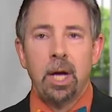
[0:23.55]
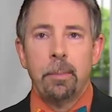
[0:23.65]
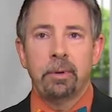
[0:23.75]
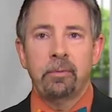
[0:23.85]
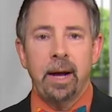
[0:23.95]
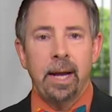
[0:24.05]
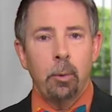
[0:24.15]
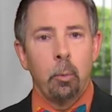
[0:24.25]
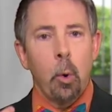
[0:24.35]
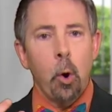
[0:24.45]

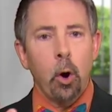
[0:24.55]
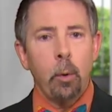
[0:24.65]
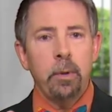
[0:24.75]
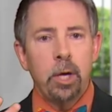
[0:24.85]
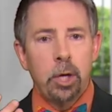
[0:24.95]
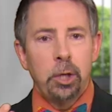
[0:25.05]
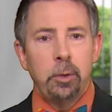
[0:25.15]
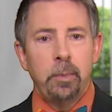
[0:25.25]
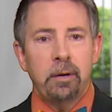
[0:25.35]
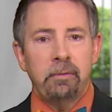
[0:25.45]
Providing warm,
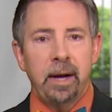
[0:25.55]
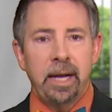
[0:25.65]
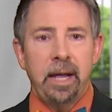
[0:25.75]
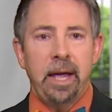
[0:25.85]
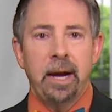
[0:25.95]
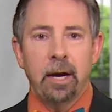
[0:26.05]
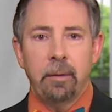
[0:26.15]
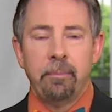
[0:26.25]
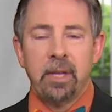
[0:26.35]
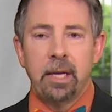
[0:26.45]
humidified air